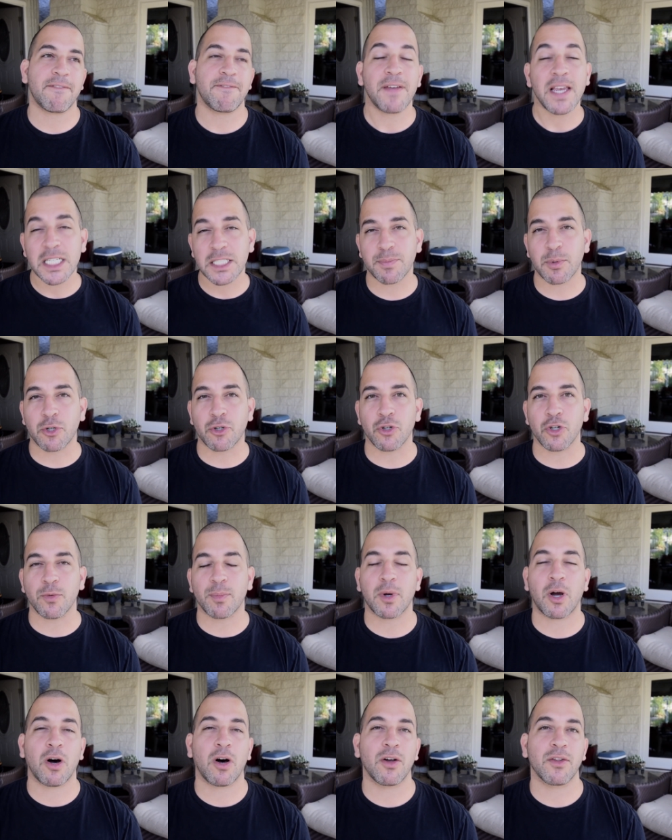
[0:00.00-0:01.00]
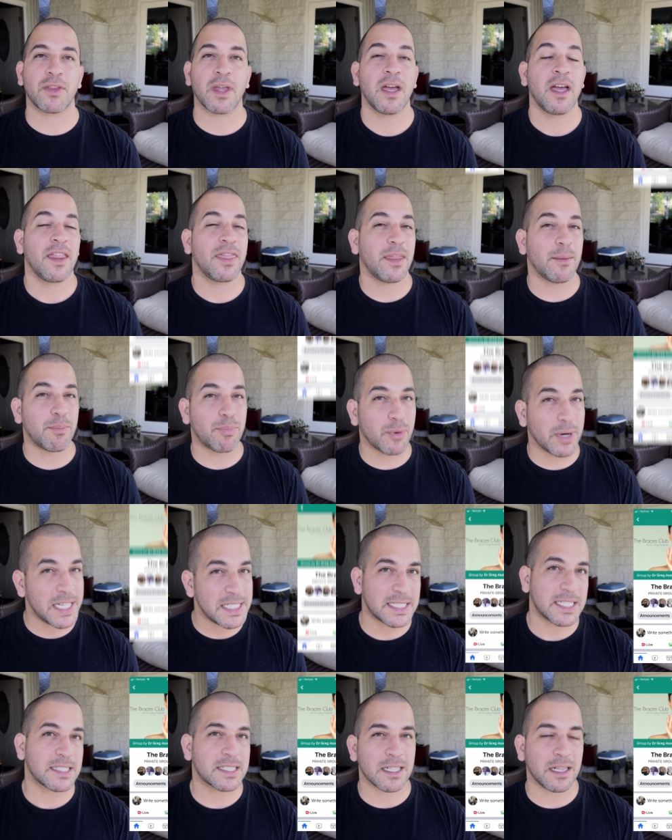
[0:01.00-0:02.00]
Facebook group called the
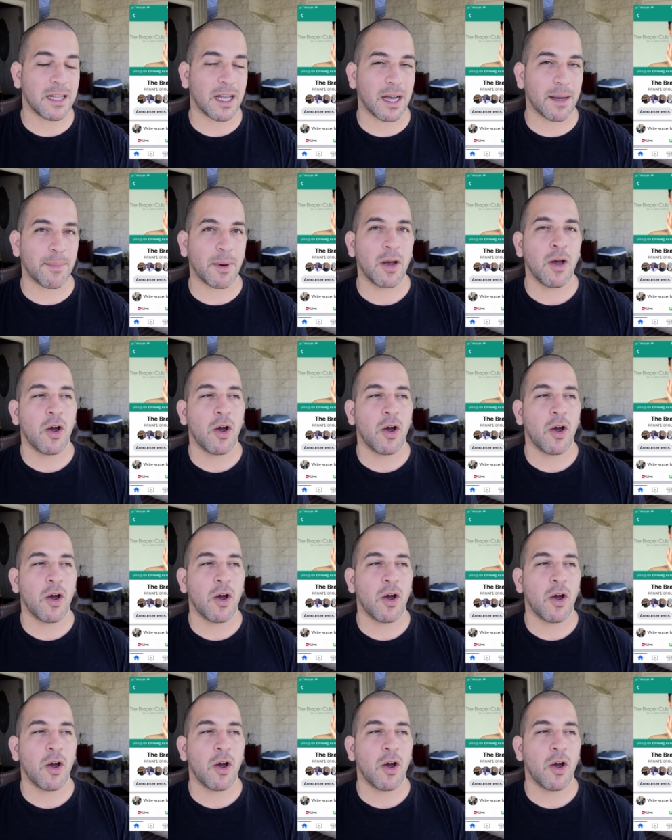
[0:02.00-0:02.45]
Braces Club